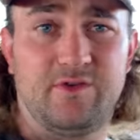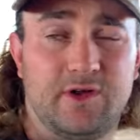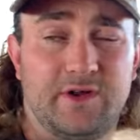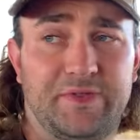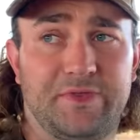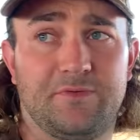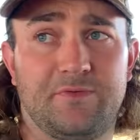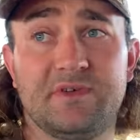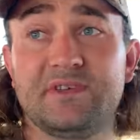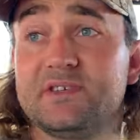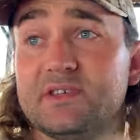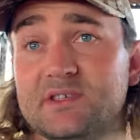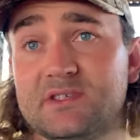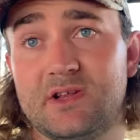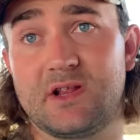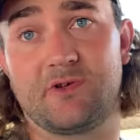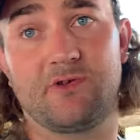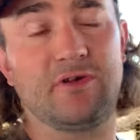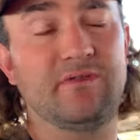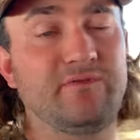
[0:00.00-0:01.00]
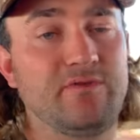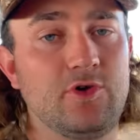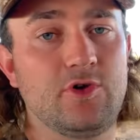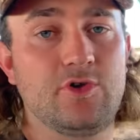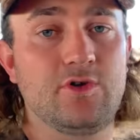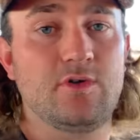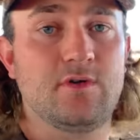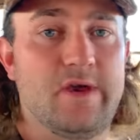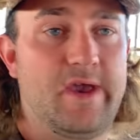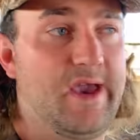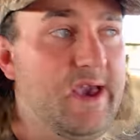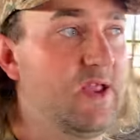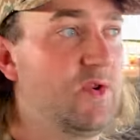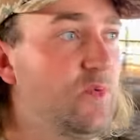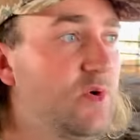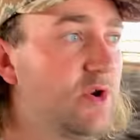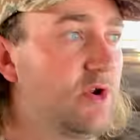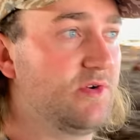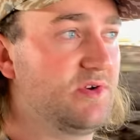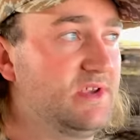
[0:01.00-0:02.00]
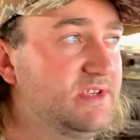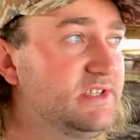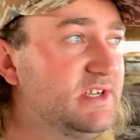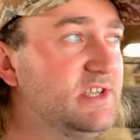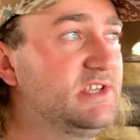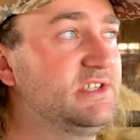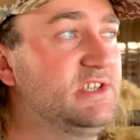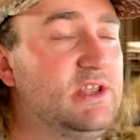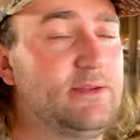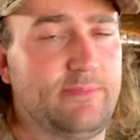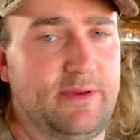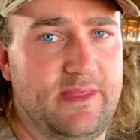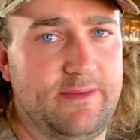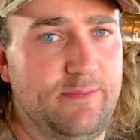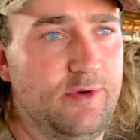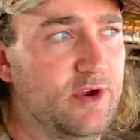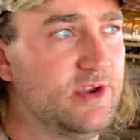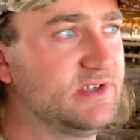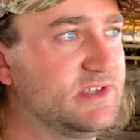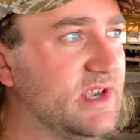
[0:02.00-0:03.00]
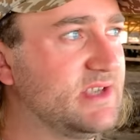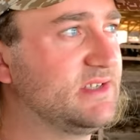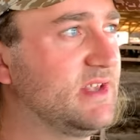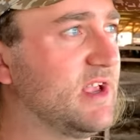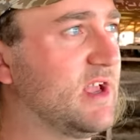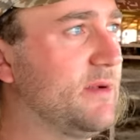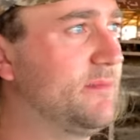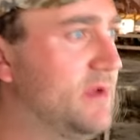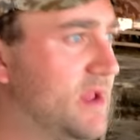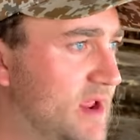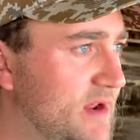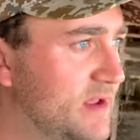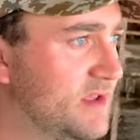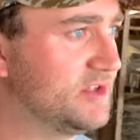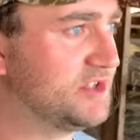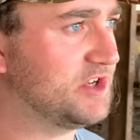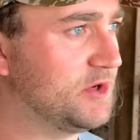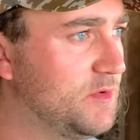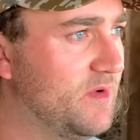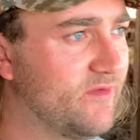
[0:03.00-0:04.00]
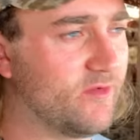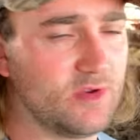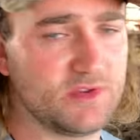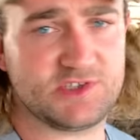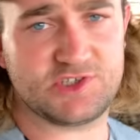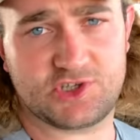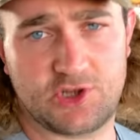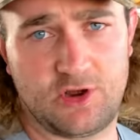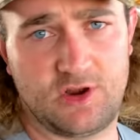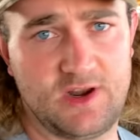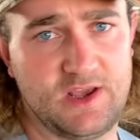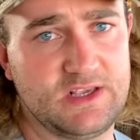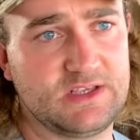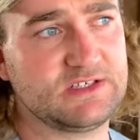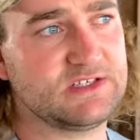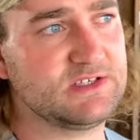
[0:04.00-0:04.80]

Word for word: got a 360 degree view and we're not easily seen by the birds as they come landing. So we've got starlings,